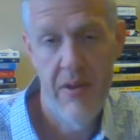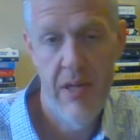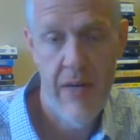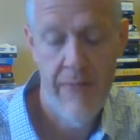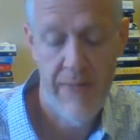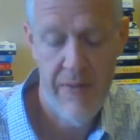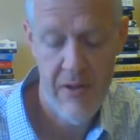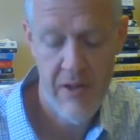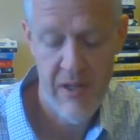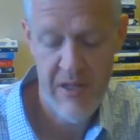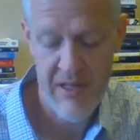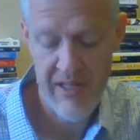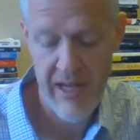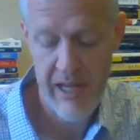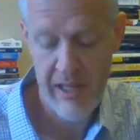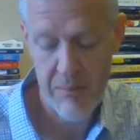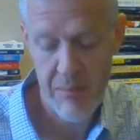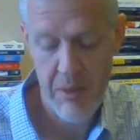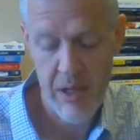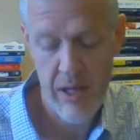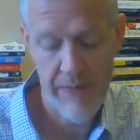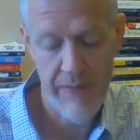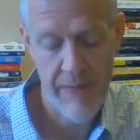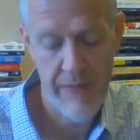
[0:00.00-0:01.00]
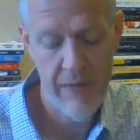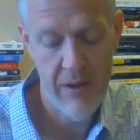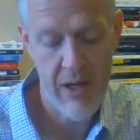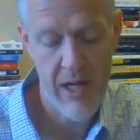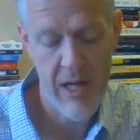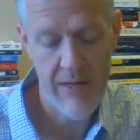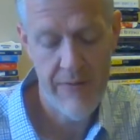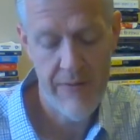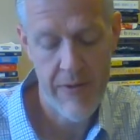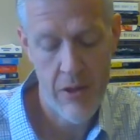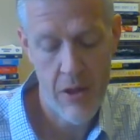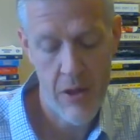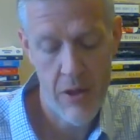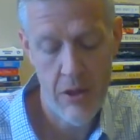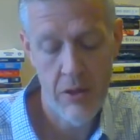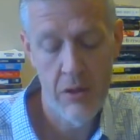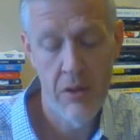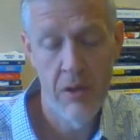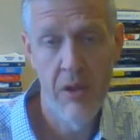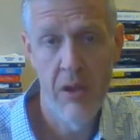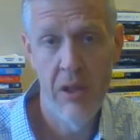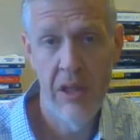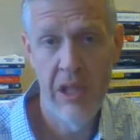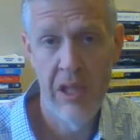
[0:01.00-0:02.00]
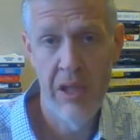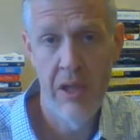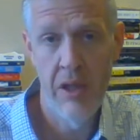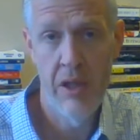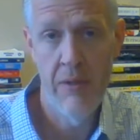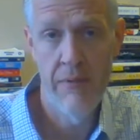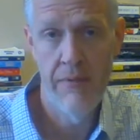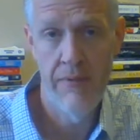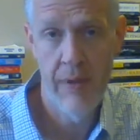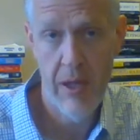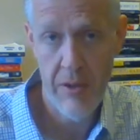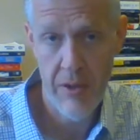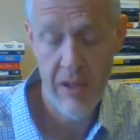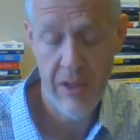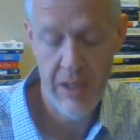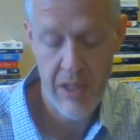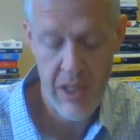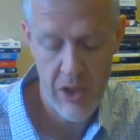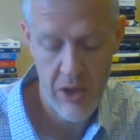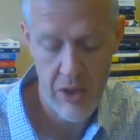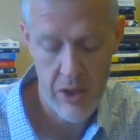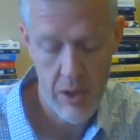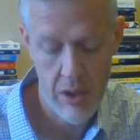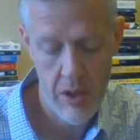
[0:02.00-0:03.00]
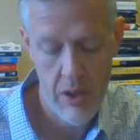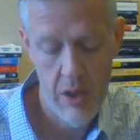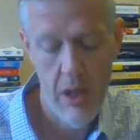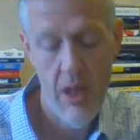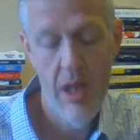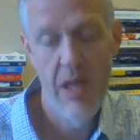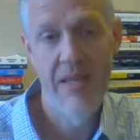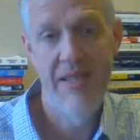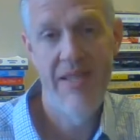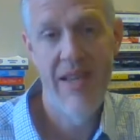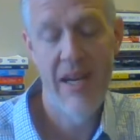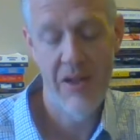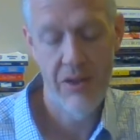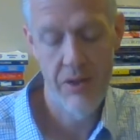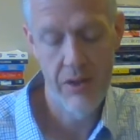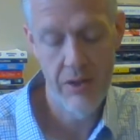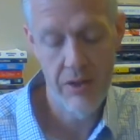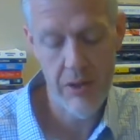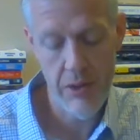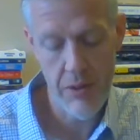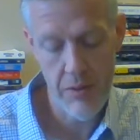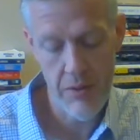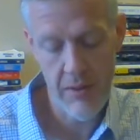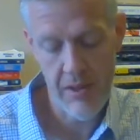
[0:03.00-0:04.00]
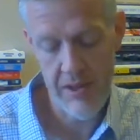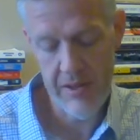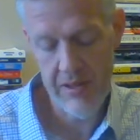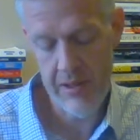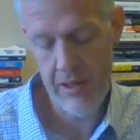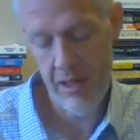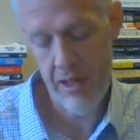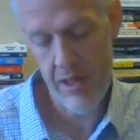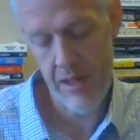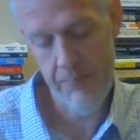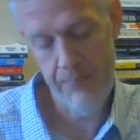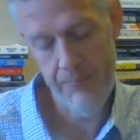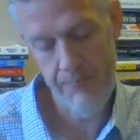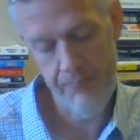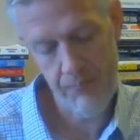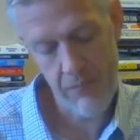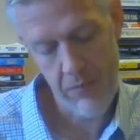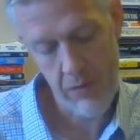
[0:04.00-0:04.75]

Stanford Encyclopedia of Philosophy article, again on Friedrich Nietzsche, section two this time.